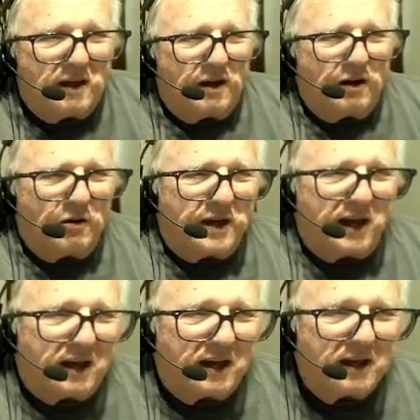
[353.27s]

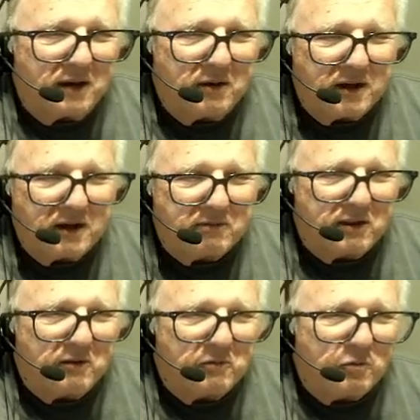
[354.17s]
Okay, if
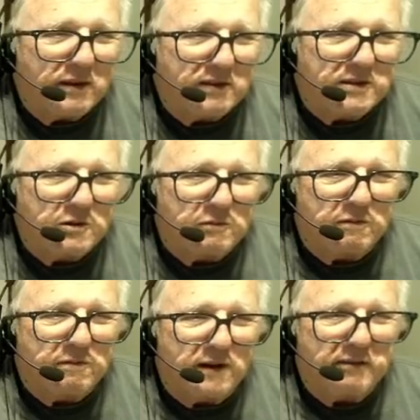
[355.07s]
the width is over
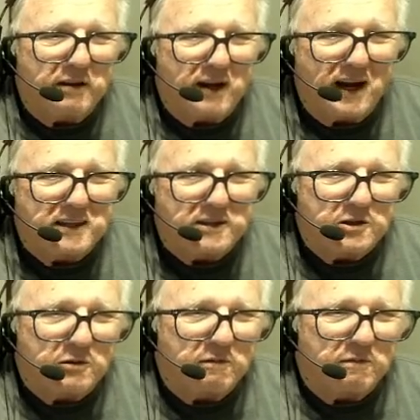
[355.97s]
5 and height is
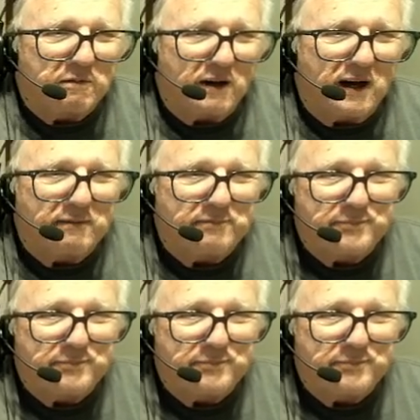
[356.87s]
over 5,